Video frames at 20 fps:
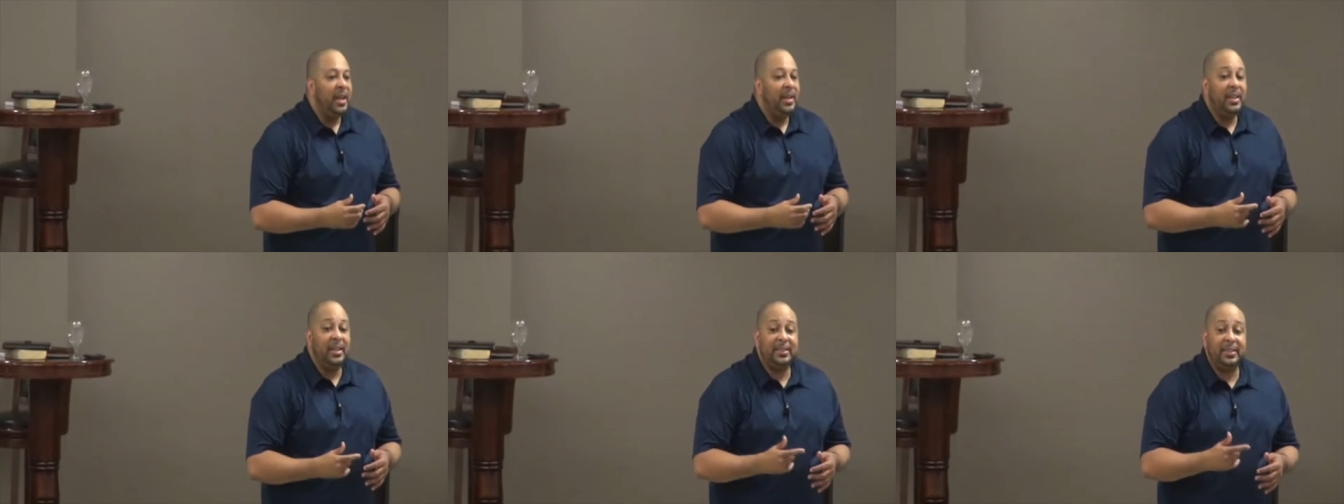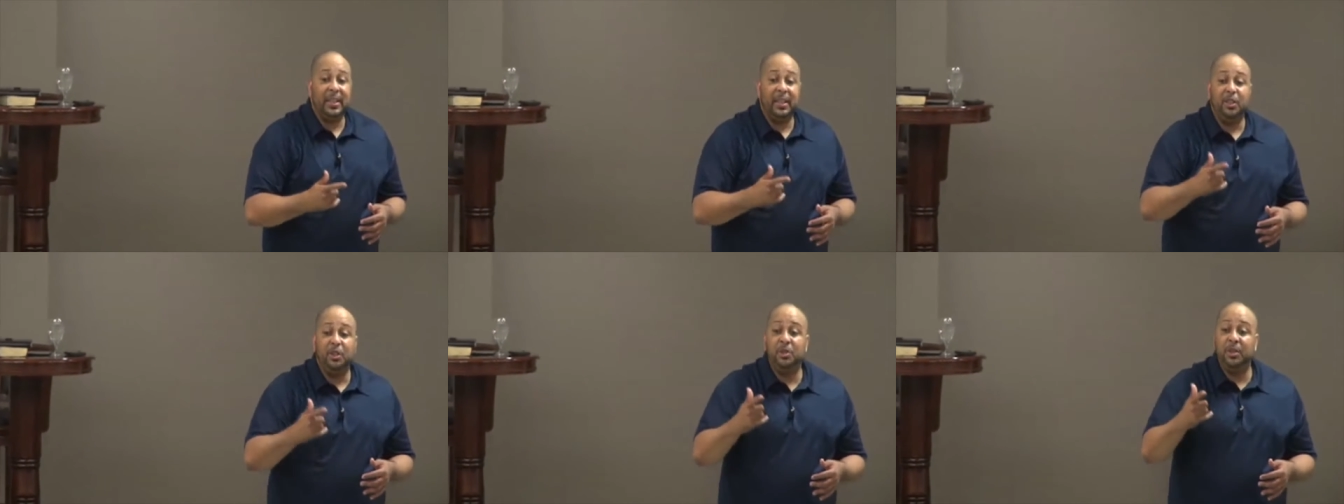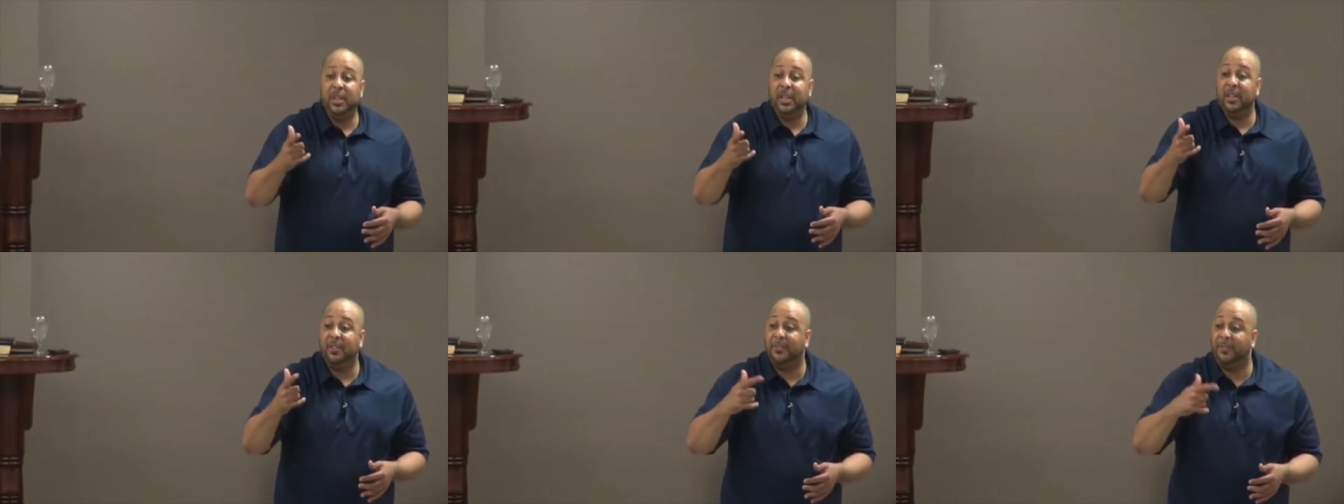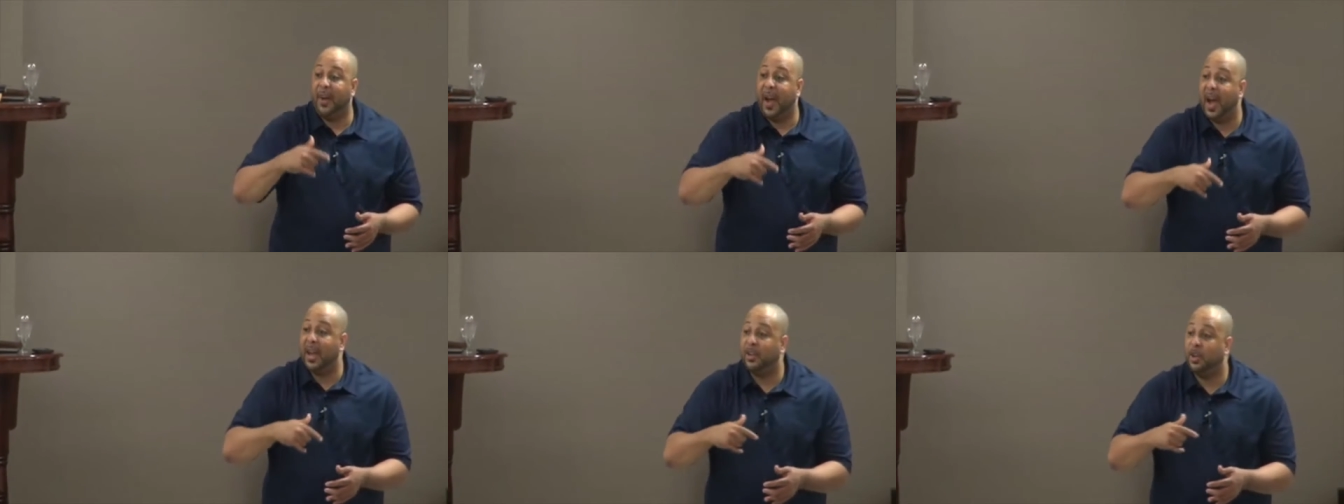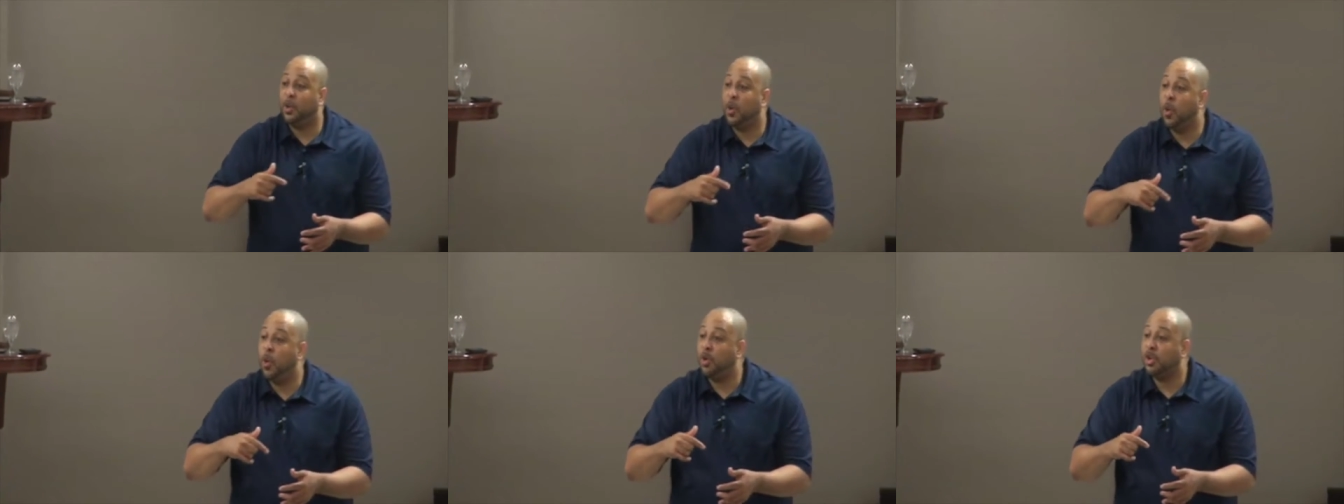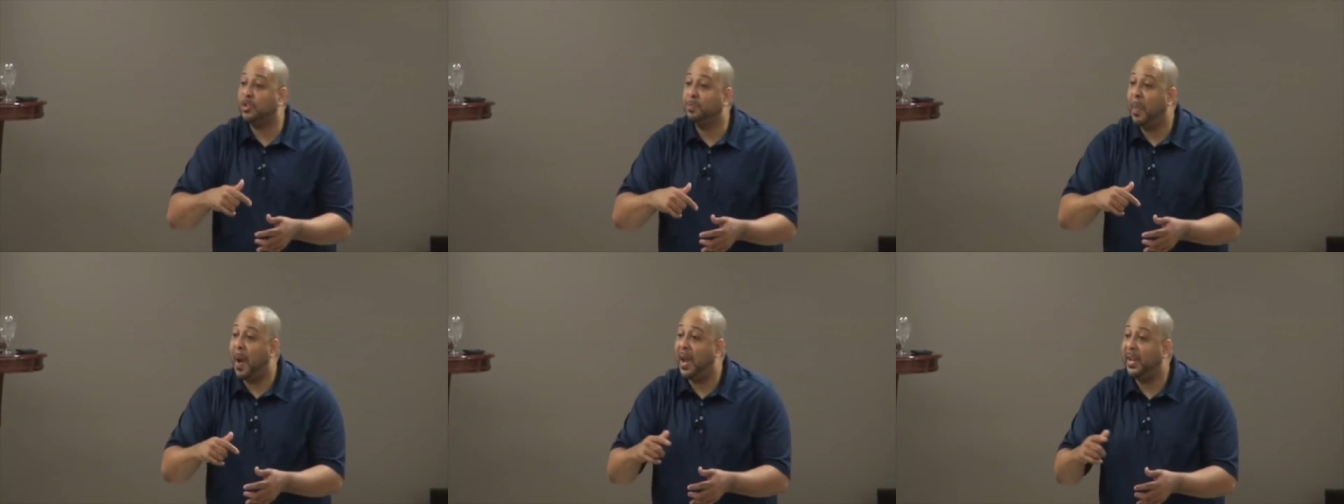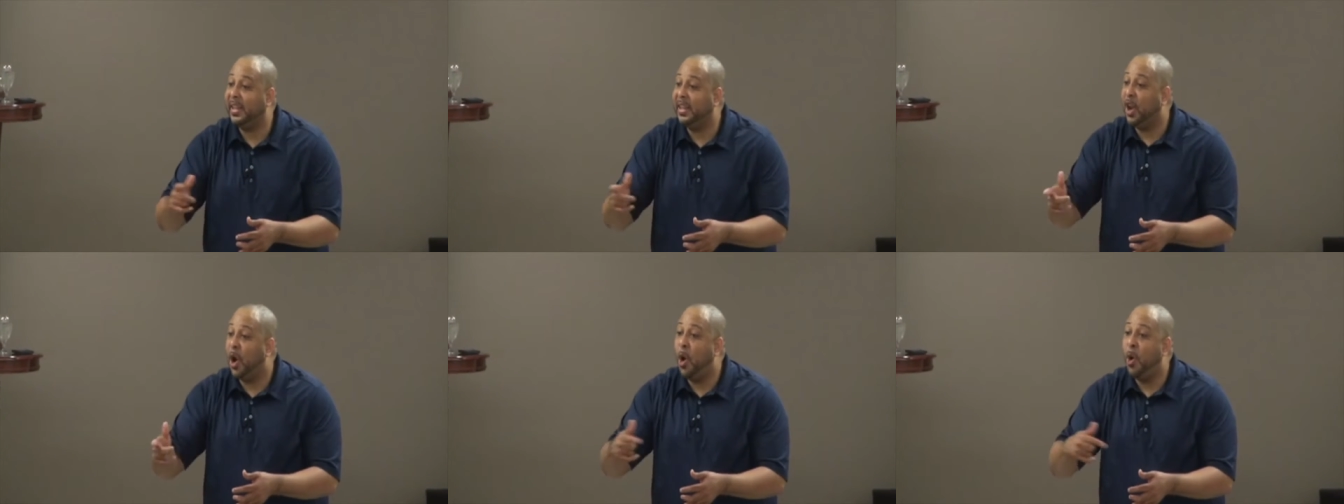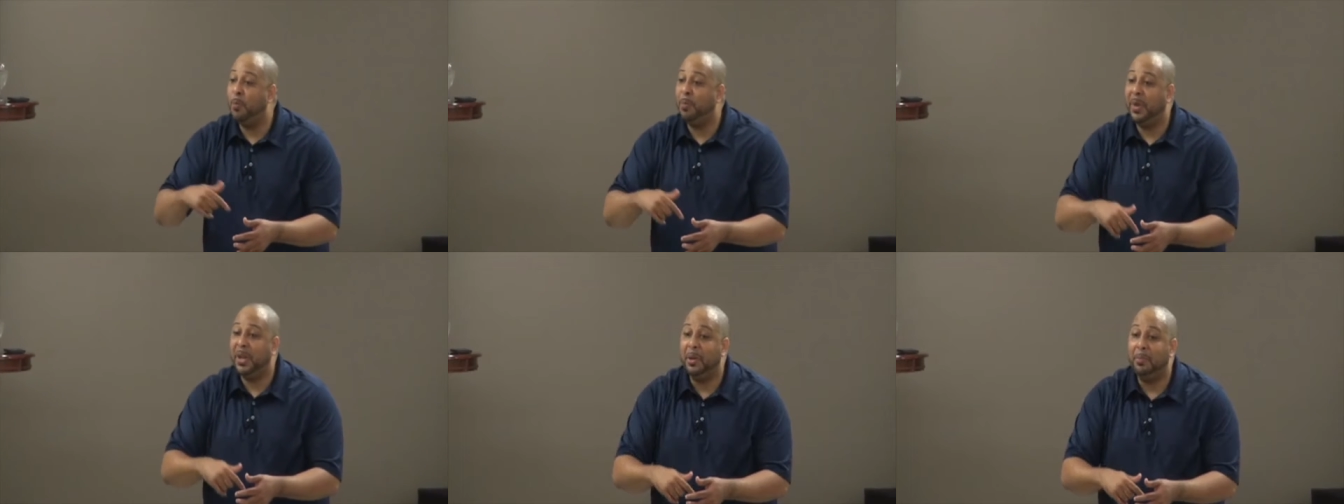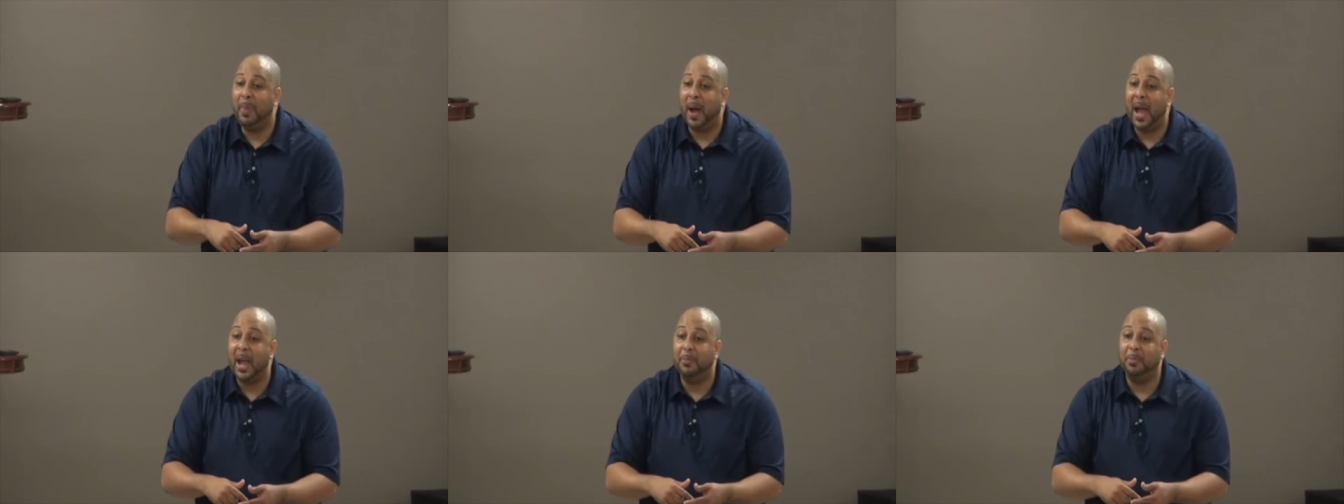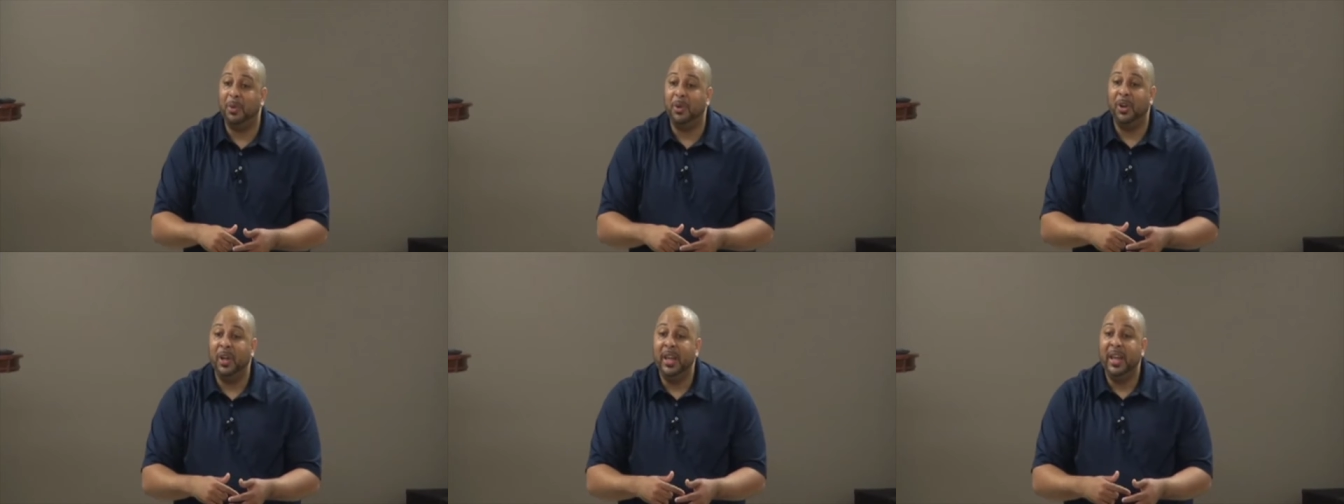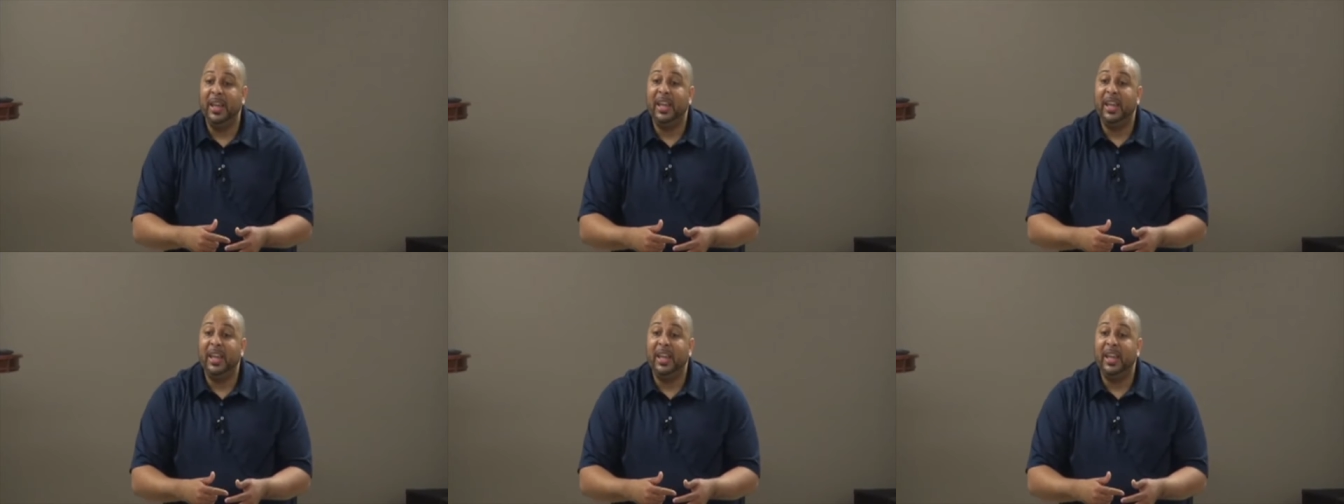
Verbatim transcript: listen, you need to find the corresponding hope in the Bible.